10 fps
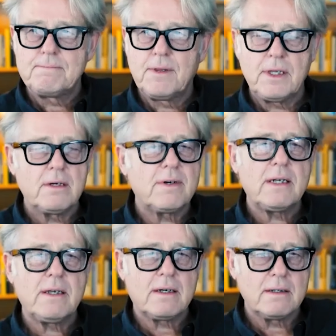
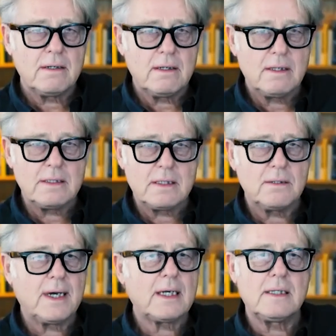theoretical and so
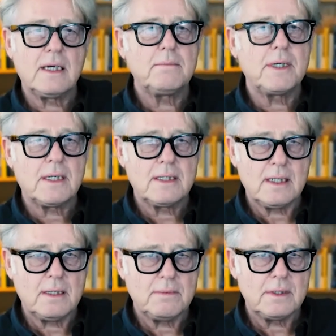academic that
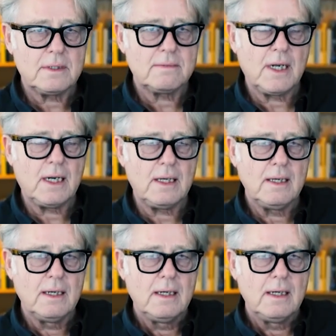it was really